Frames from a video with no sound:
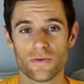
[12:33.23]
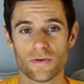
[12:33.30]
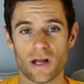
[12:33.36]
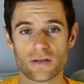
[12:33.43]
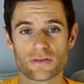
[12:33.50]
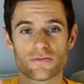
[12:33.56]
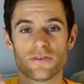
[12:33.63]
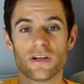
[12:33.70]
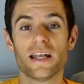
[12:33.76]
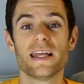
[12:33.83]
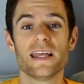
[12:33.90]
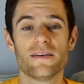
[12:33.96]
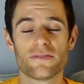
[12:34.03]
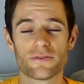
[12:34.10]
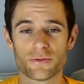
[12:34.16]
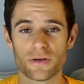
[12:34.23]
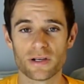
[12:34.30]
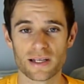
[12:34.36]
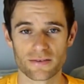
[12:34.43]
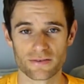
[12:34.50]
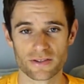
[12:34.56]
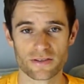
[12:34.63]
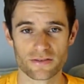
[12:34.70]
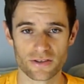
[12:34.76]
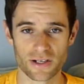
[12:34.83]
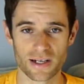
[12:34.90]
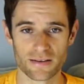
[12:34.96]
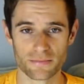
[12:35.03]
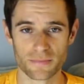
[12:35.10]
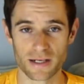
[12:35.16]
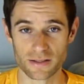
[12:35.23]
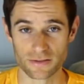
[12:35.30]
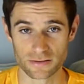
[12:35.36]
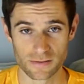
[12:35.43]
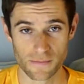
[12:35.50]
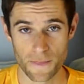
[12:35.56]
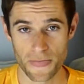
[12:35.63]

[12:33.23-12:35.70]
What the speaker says: I was relieved to only having to run 11 miles.